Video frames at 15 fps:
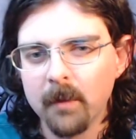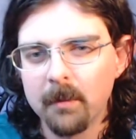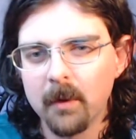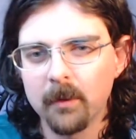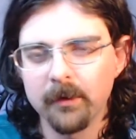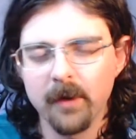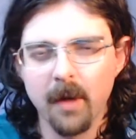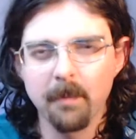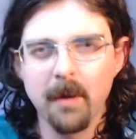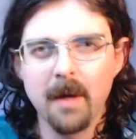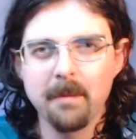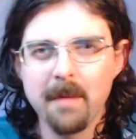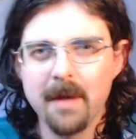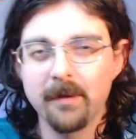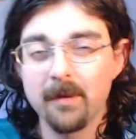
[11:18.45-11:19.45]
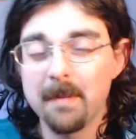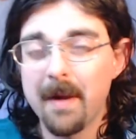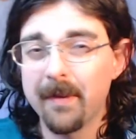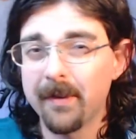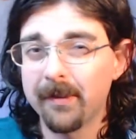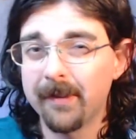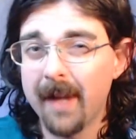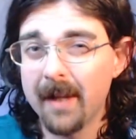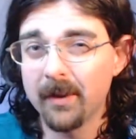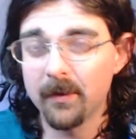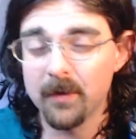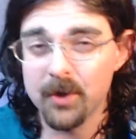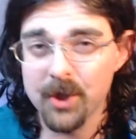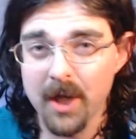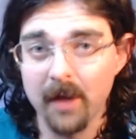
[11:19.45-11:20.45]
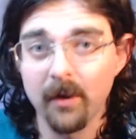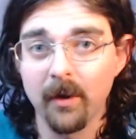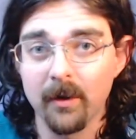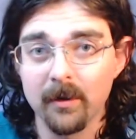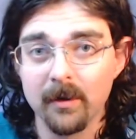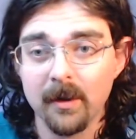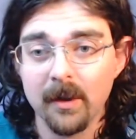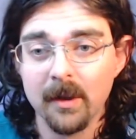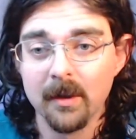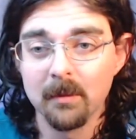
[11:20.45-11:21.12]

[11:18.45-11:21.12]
but it was an upright bass about the size of a cello,